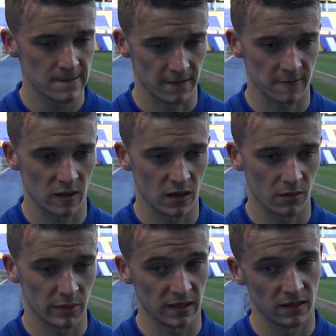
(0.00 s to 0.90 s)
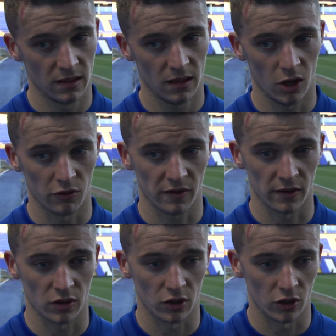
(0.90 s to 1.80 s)
Definitely. I mean, hopefully
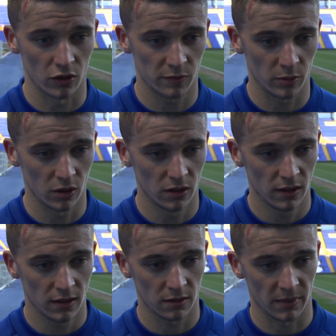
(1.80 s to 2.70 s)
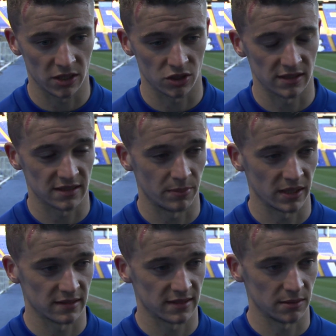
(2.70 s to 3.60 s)
I've done enough, but the manager needs to
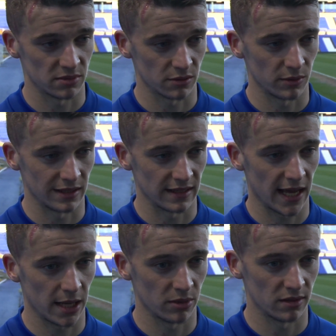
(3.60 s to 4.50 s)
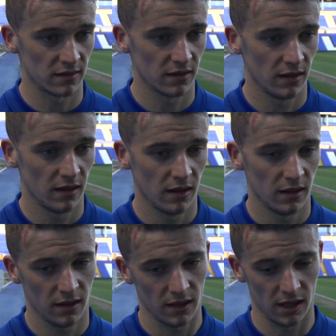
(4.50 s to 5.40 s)
pick a team to win the game,
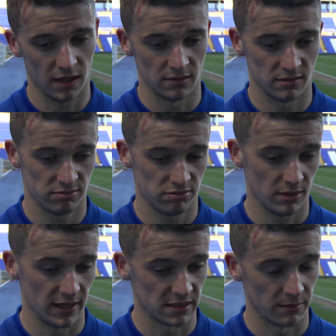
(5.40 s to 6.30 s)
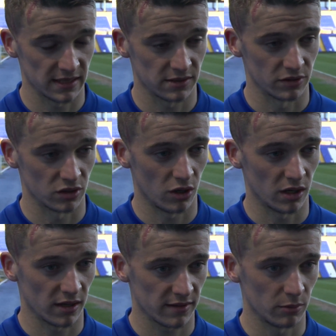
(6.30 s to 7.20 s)
and it's a massive result,
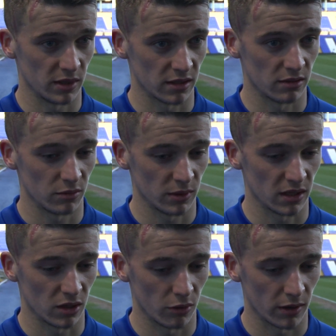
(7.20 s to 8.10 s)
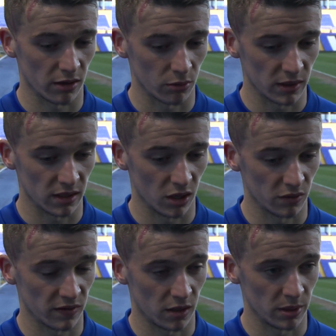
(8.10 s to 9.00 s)
and I think we can go there and win.
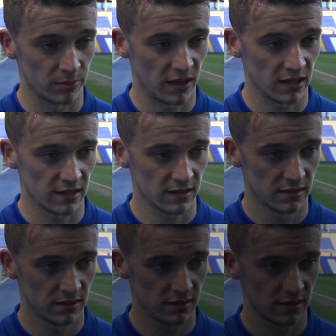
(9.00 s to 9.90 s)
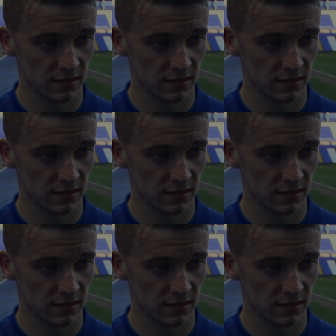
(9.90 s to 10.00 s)
Hopefully I'll be a part of that.